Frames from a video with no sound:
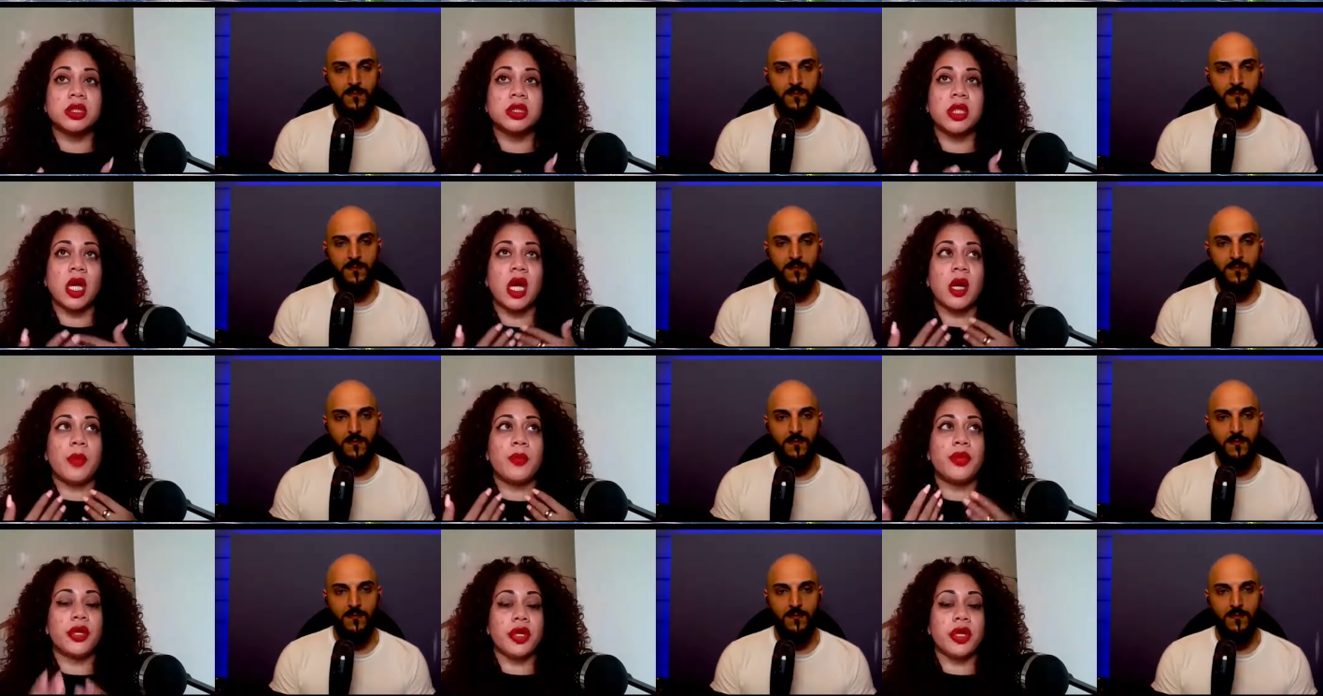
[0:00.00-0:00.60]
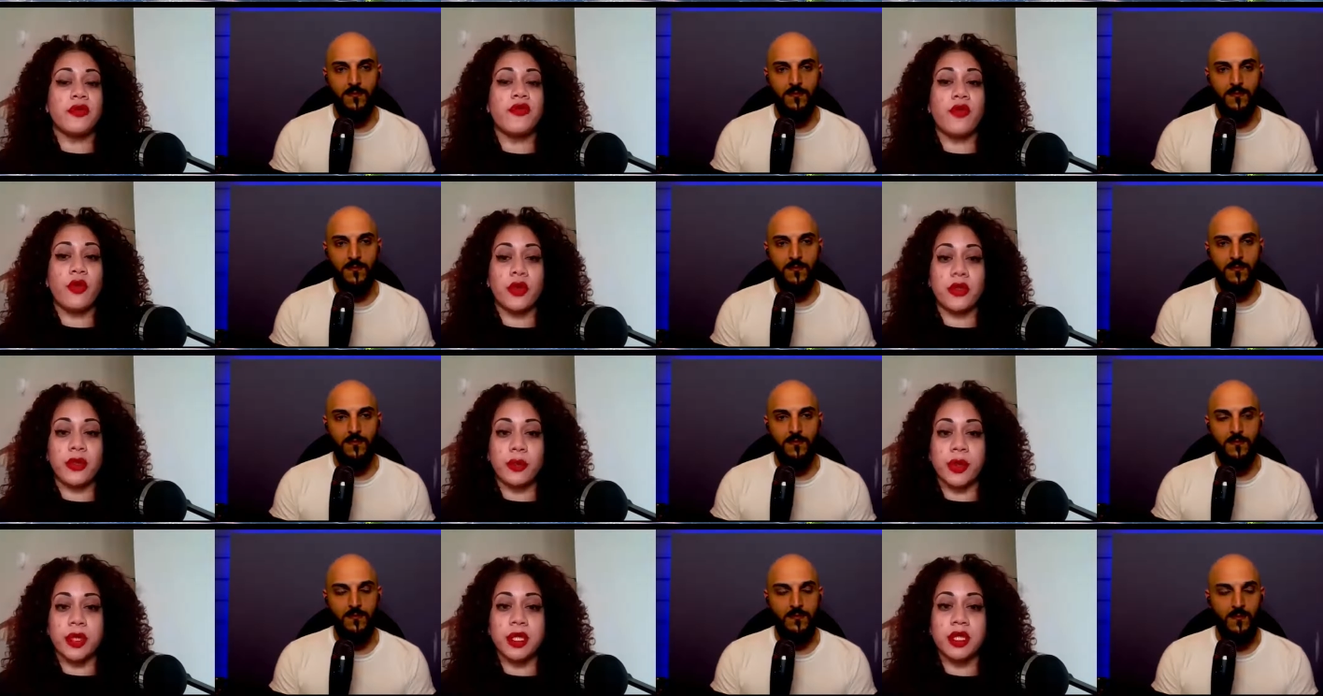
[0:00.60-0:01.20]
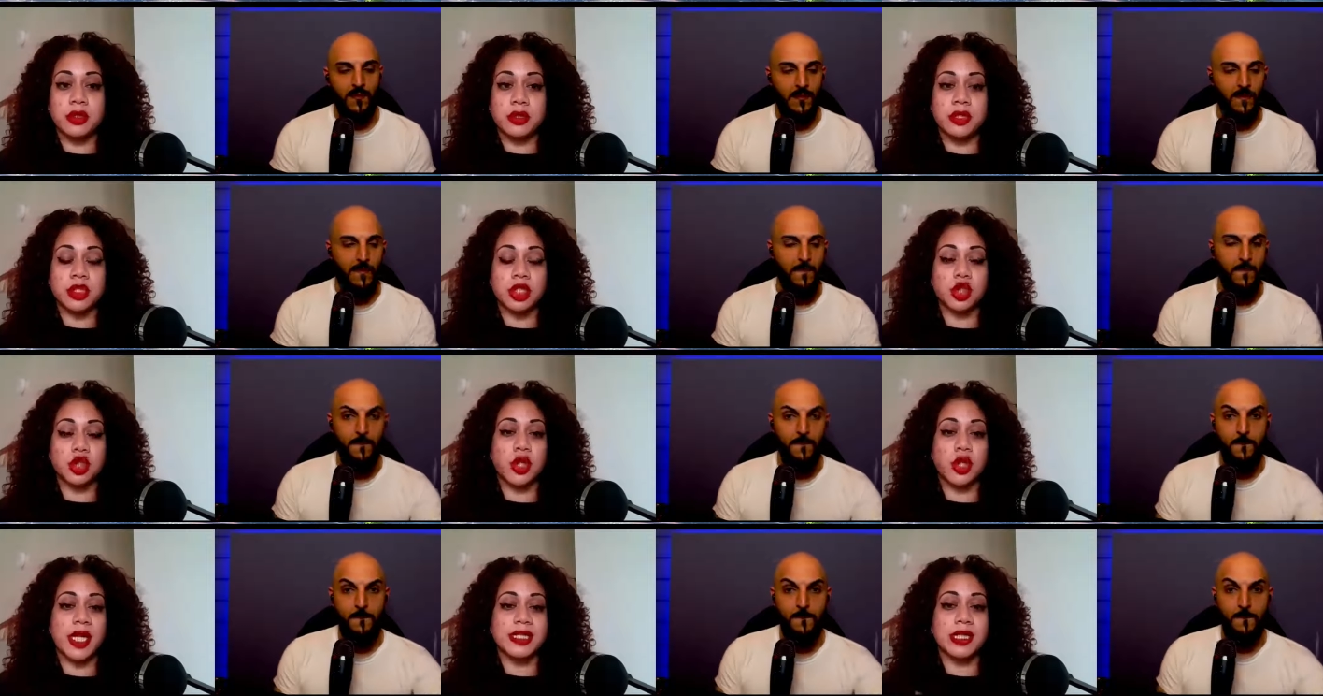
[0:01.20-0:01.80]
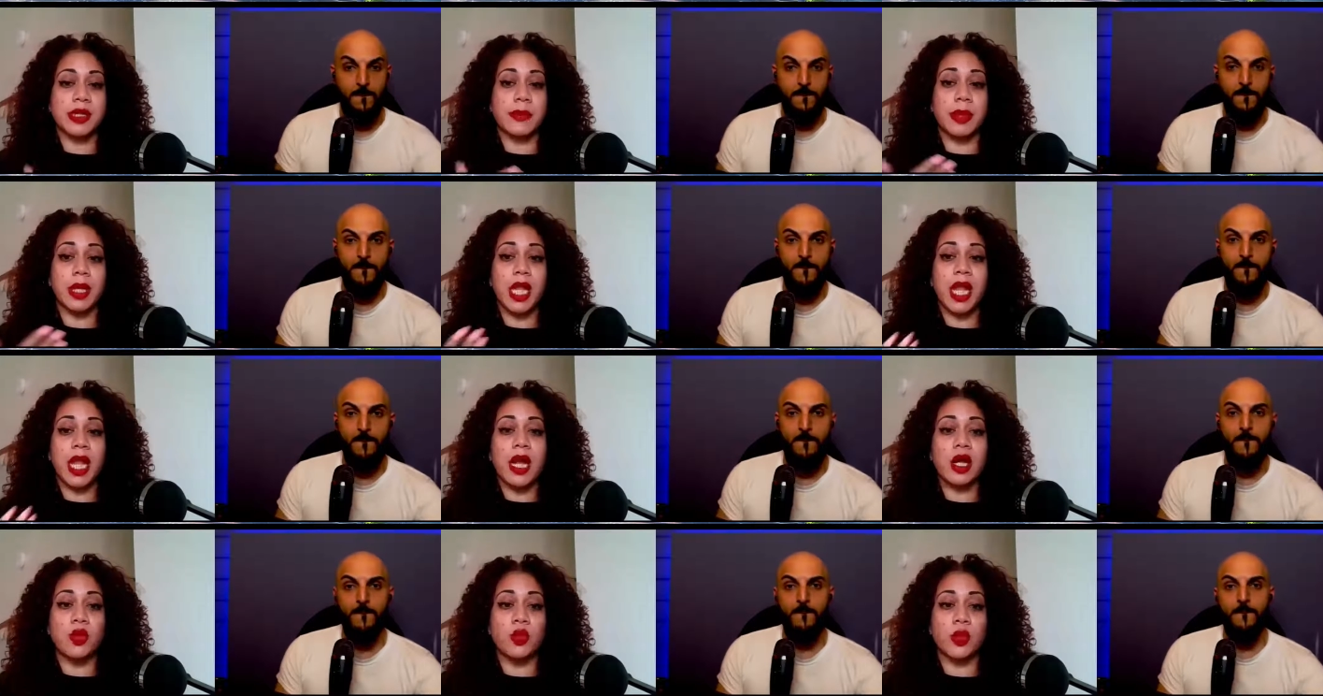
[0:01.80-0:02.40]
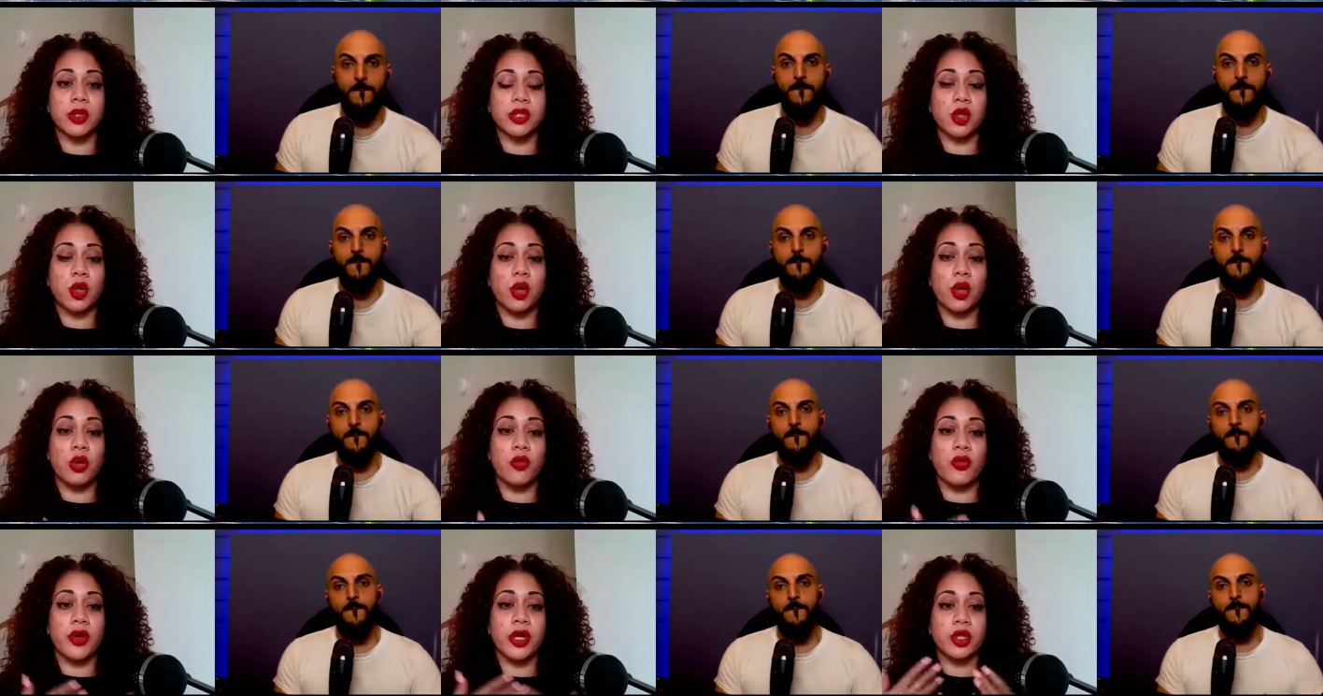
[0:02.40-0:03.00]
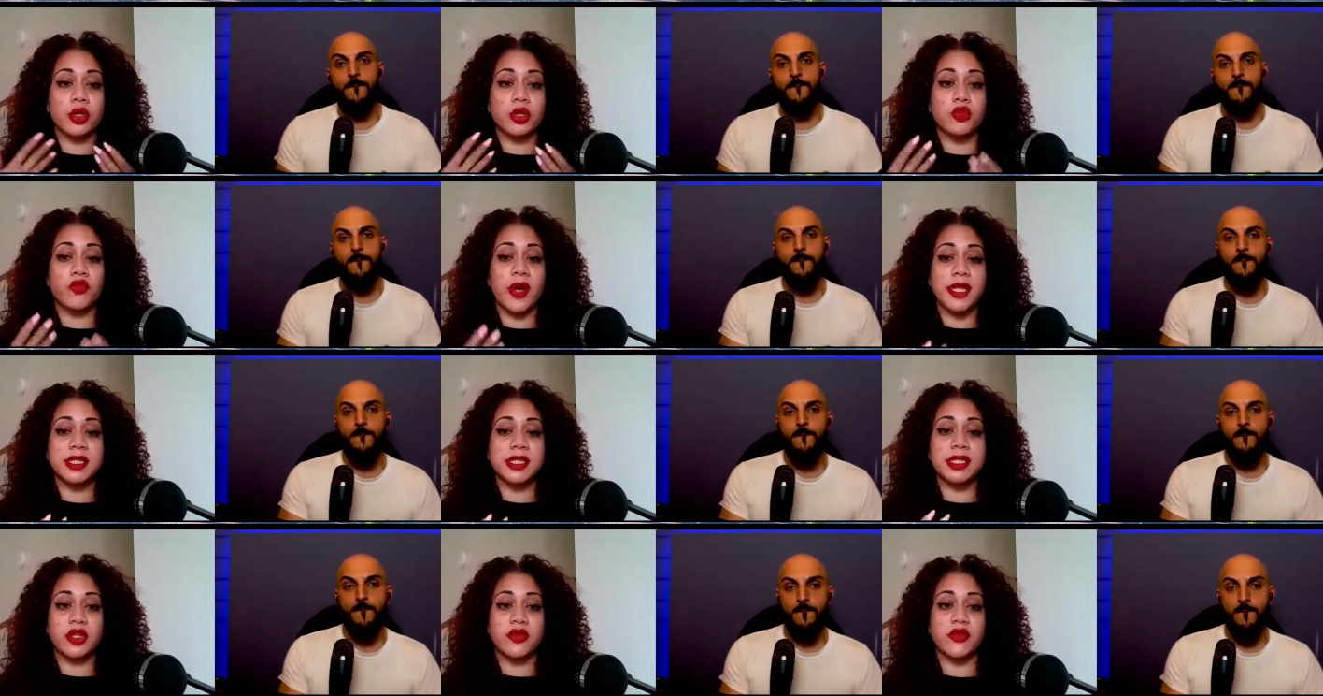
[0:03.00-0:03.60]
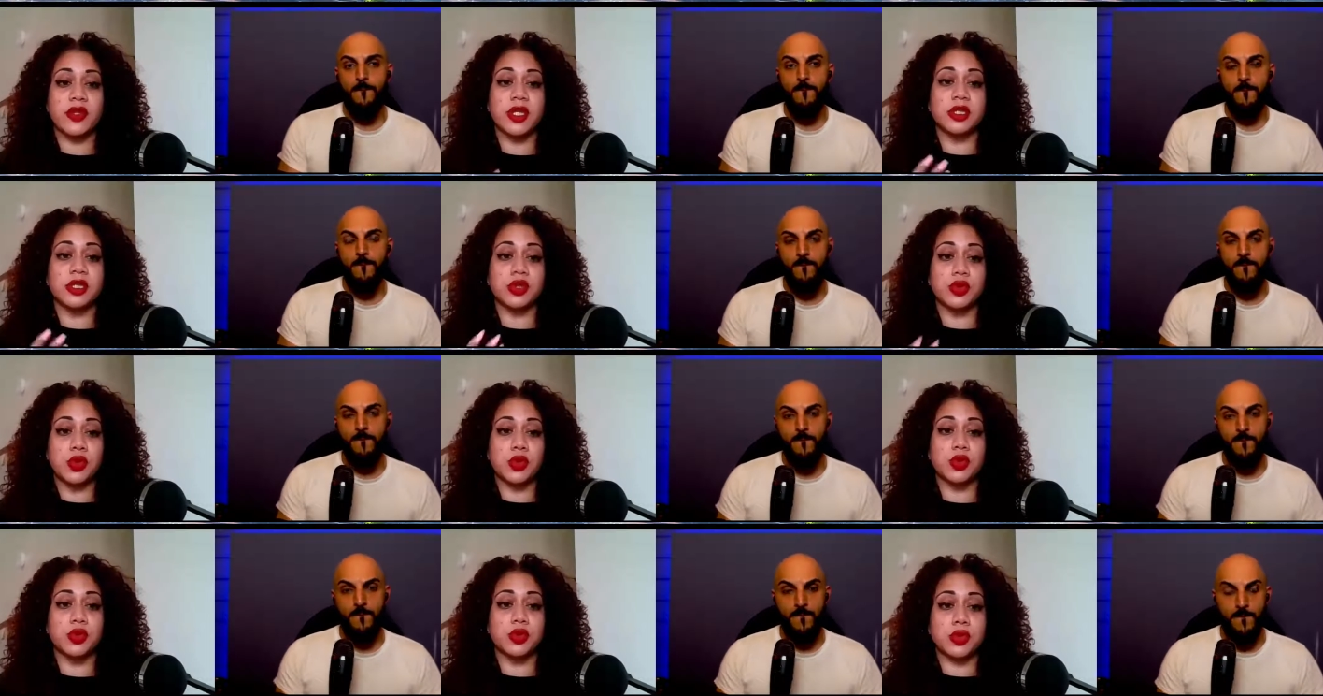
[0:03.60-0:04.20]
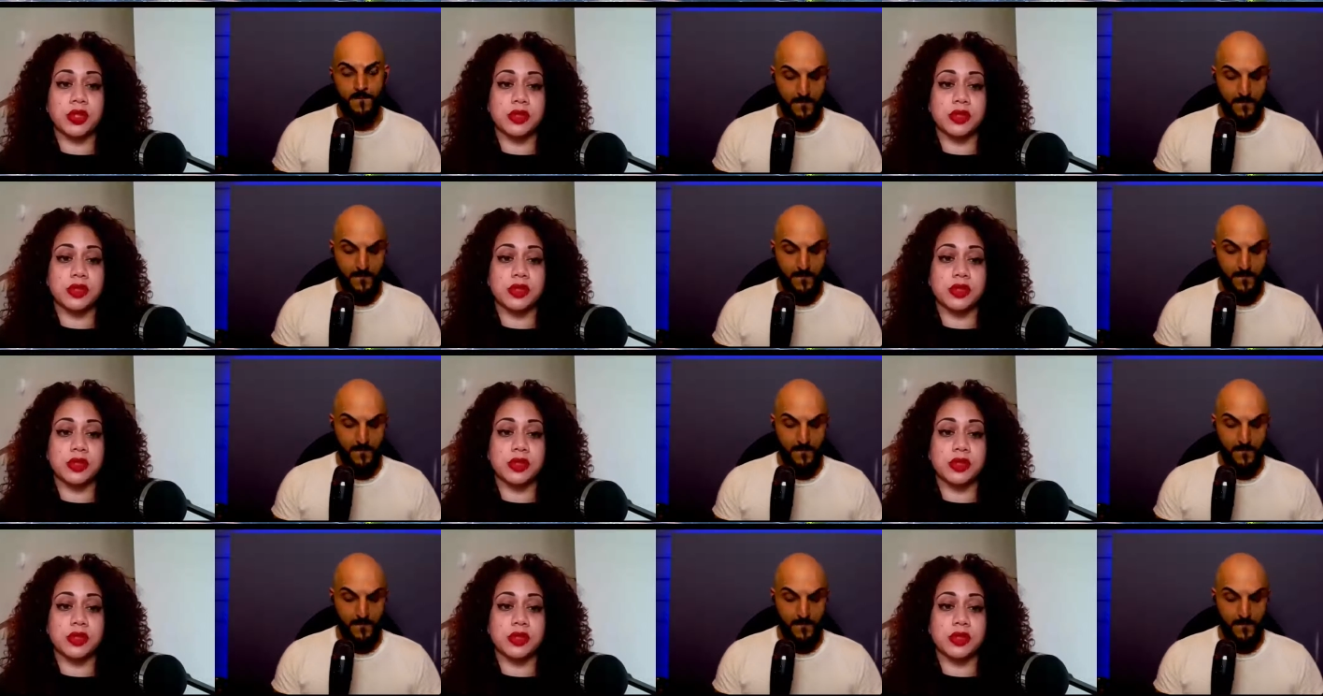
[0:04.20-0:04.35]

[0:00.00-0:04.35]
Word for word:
Speaker 1: uh, putting forth bills to try to block what's called critical race theory in schools